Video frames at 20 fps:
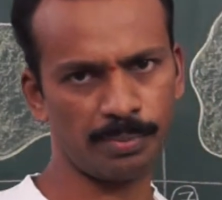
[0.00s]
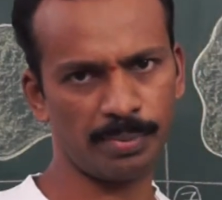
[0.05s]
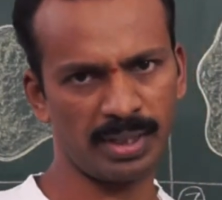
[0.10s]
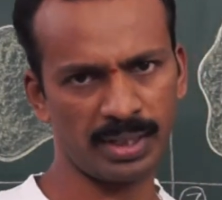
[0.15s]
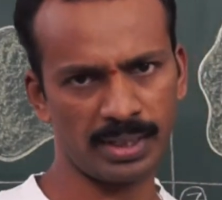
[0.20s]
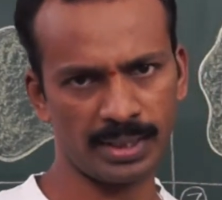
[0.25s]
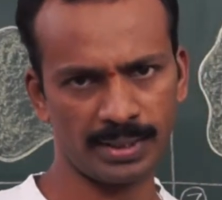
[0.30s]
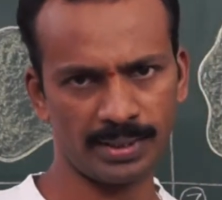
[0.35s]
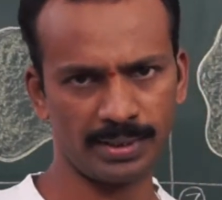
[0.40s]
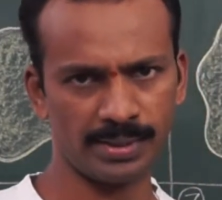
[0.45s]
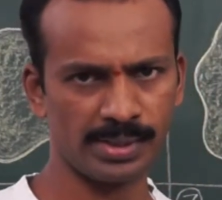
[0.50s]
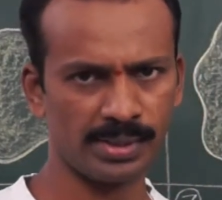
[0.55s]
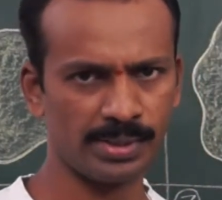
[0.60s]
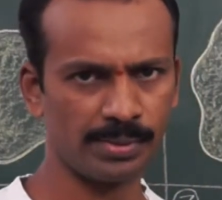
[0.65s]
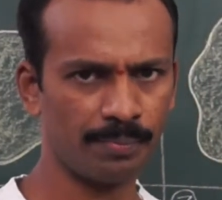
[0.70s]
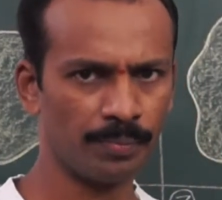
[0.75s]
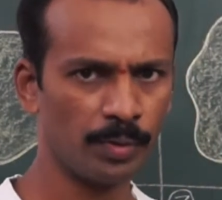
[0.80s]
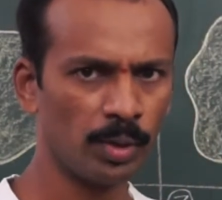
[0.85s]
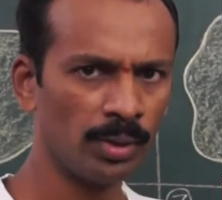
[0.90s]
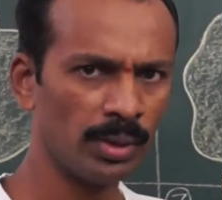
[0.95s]

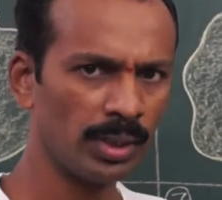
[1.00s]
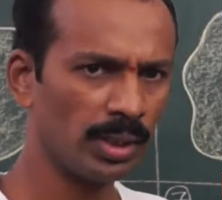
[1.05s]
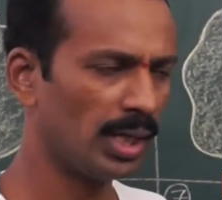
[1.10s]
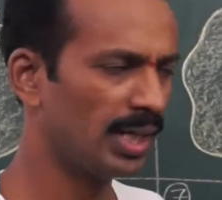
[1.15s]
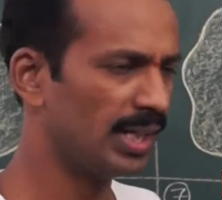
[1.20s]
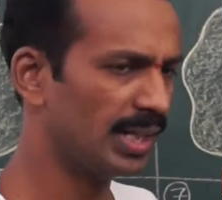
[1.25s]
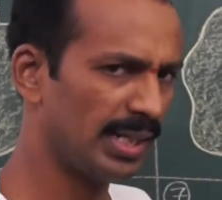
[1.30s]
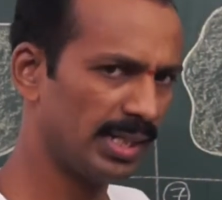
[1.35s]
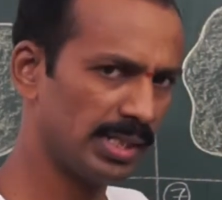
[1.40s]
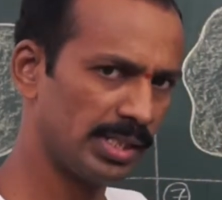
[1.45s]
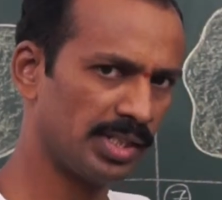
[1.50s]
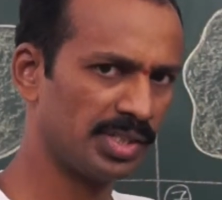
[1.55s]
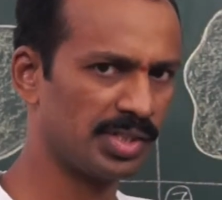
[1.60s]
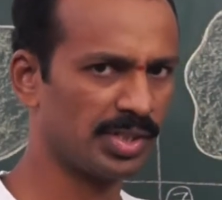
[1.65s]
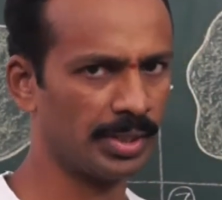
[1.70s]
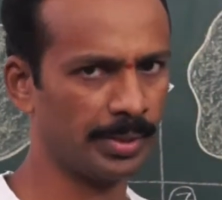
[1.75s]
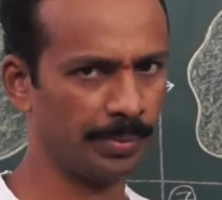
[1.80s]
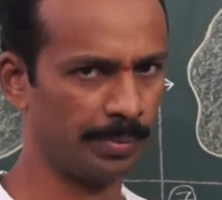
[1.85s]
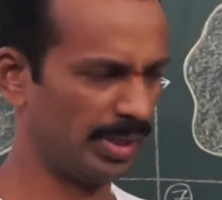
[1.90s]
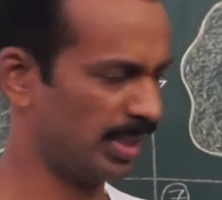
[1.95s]
particles or
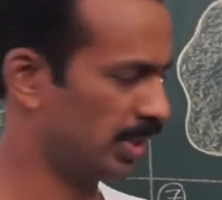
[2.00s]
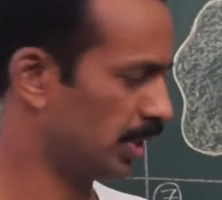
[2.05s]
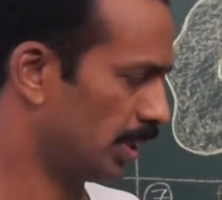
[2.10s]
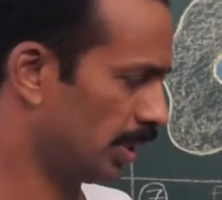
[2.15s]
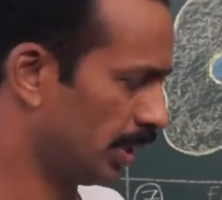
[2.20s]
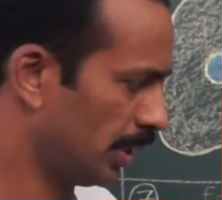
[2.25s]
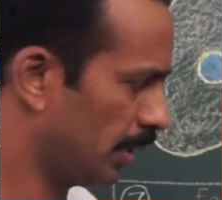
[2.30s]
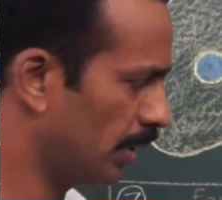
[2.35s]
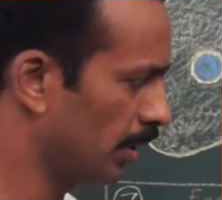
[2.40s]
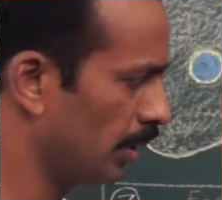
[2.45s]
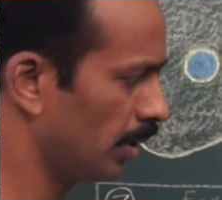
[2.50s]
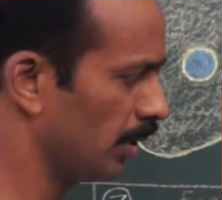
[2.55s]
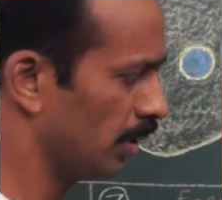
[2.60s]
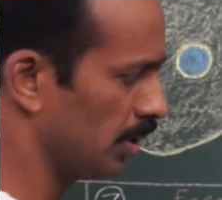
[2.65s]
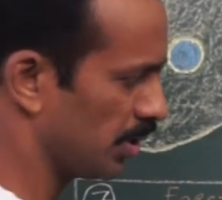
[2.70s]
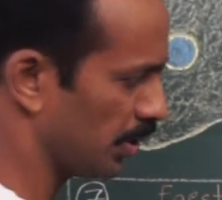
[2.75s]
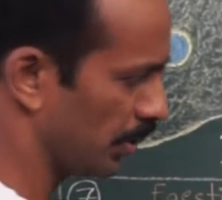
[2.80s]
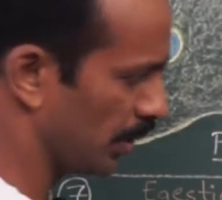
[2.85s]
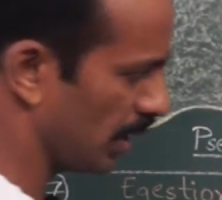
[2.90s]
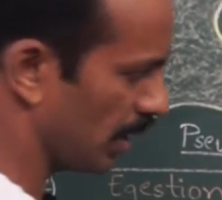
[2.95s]
undigested material.
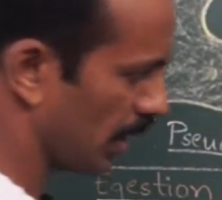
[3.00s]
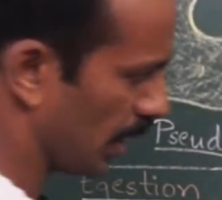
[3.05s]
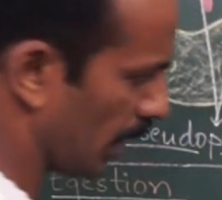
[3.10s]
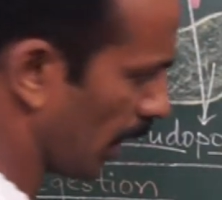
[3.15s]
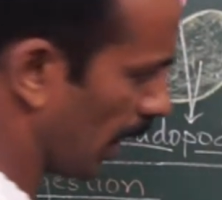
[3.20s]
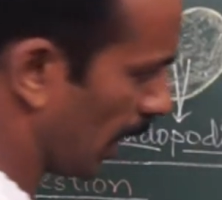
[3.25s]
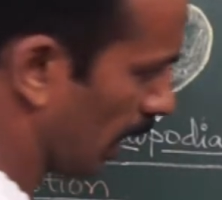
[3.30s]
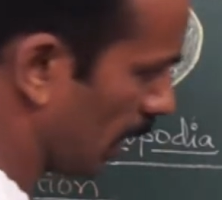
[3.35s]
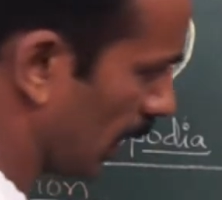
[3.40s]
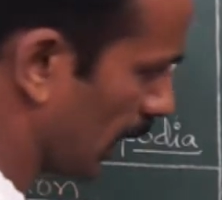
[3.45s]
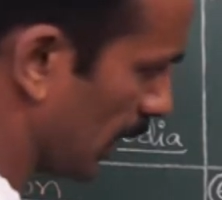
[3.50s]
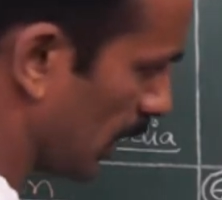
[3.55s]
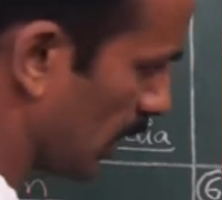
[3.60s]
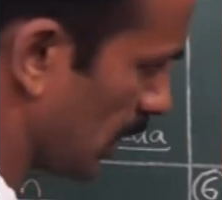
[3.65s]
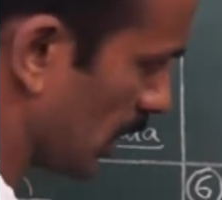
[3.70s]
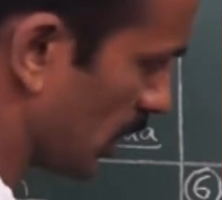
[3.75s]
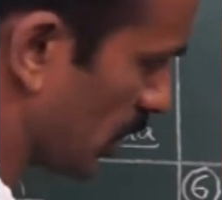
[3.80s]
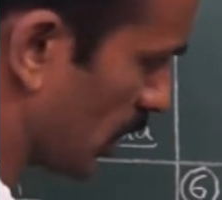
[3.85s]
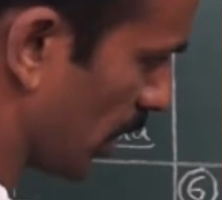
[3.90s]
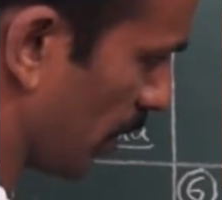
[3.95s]
So here
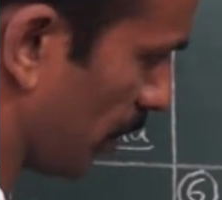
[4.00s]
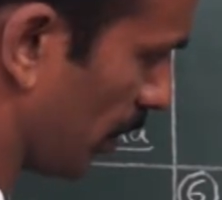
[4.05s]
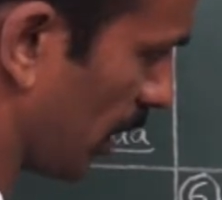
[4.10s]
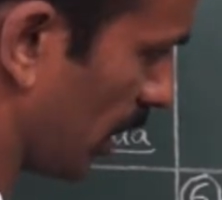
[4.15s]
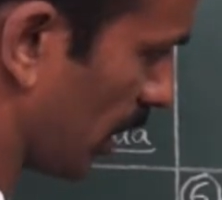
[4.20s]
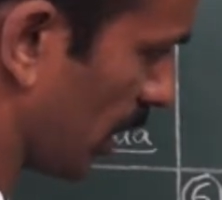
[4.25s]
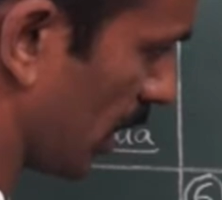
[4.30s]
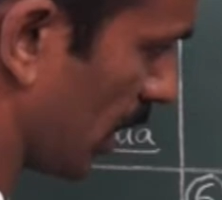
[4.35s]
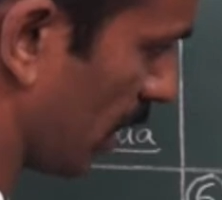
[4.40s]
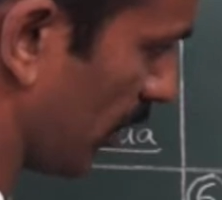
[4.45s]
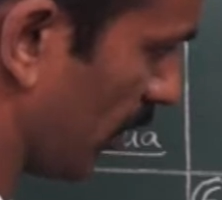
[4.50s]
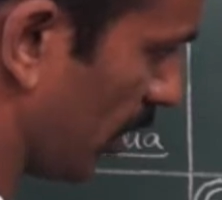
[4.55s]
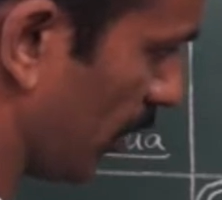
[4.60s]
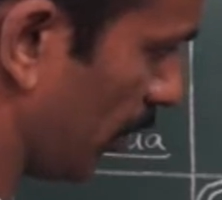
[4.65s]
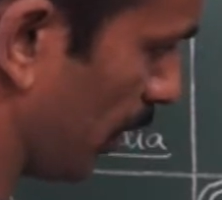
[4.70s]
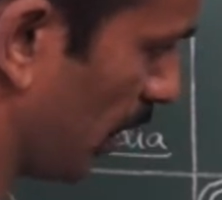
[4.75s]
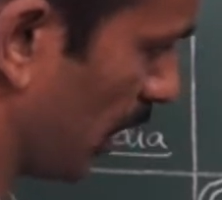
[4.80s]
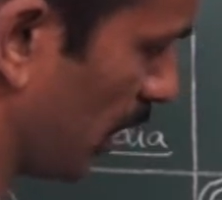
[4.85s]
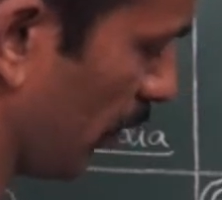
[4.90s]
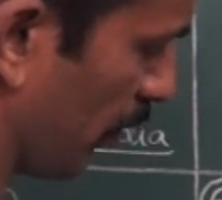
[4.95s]
undigested material will
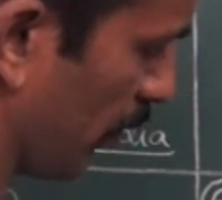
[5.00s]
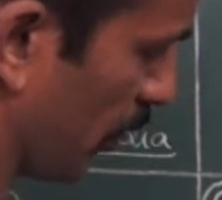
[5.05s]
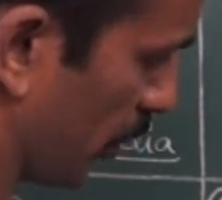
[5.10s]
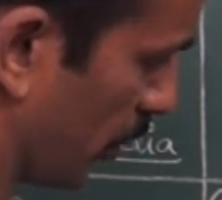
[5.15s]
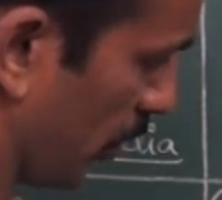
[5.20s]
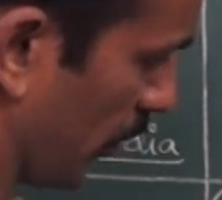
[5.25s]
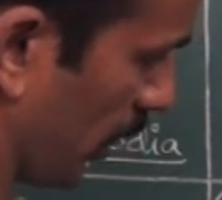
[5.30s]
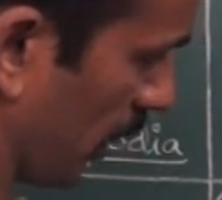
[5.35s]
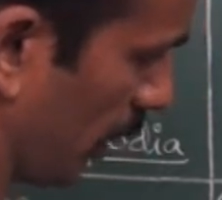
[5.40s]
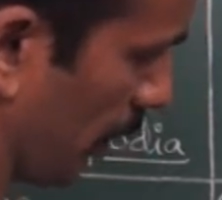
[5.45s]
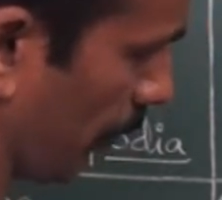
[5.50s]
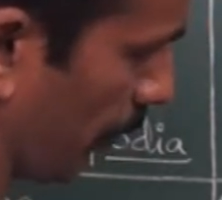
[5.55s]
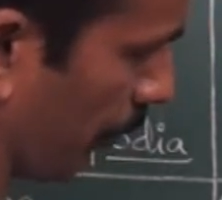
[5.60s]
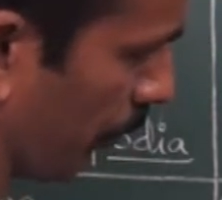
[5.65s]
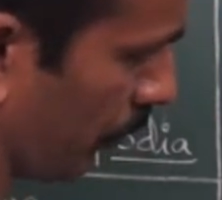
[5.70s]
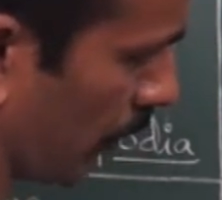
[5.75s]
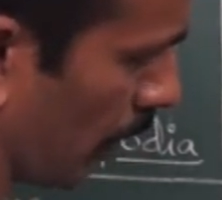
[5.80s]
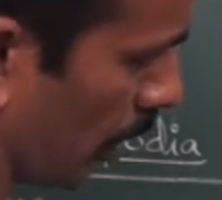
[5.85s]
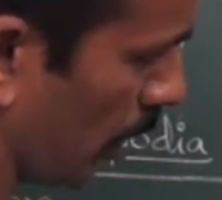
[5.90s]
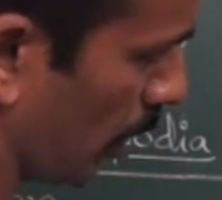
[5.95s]
be left over.
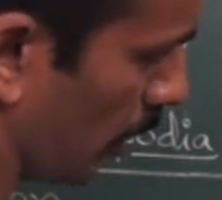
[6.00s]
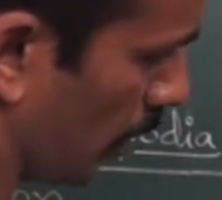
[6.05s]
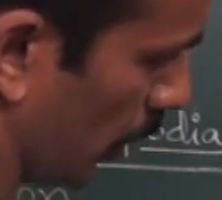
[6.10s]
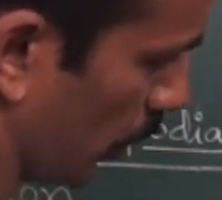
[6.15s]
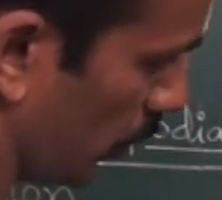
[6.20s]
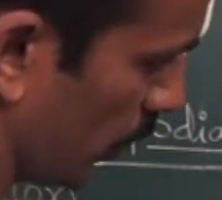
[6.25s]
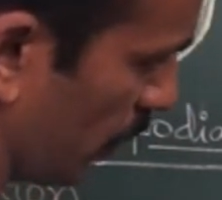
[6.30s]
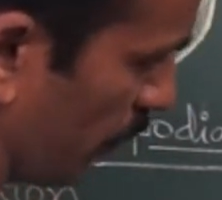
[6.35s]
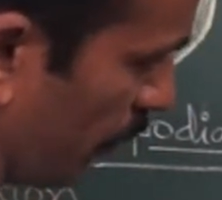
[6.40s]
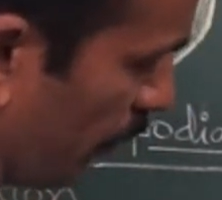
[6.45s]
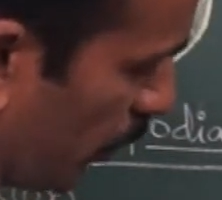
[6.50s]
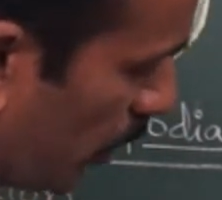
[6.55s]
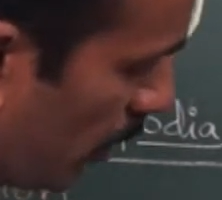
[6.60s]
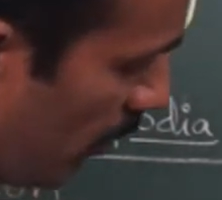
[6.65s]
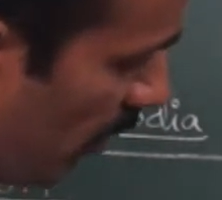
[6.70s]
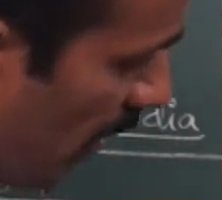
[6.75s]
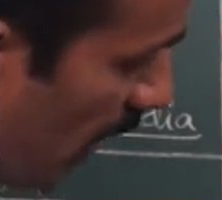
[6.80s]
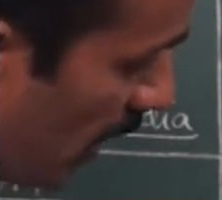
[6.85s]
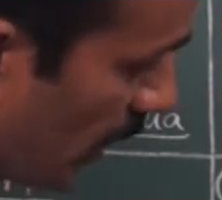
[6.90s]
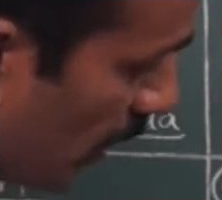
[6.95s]
Now the food
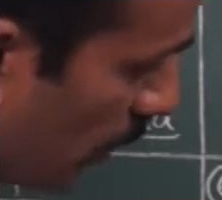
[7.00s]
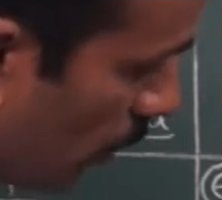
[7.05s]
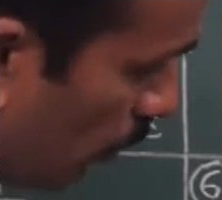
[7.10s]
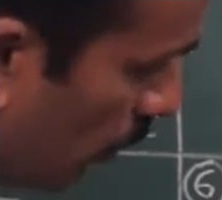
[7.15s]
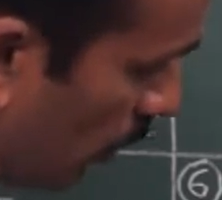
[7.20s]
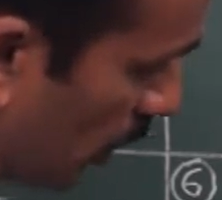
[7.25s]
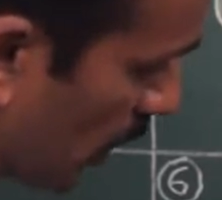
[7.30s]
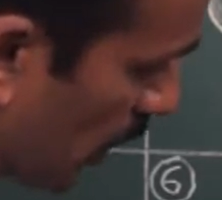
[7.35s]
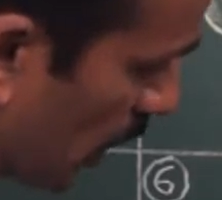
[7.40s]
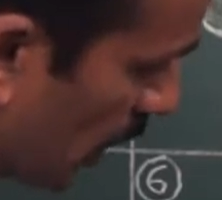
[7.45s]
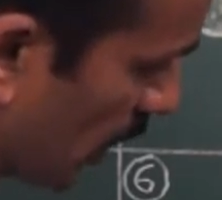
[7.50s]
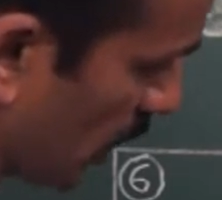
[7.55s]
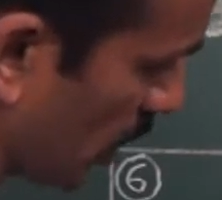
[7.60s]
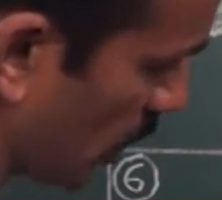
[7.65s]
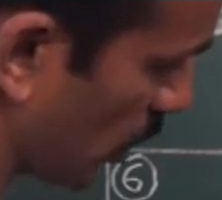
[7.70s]
vacuole tries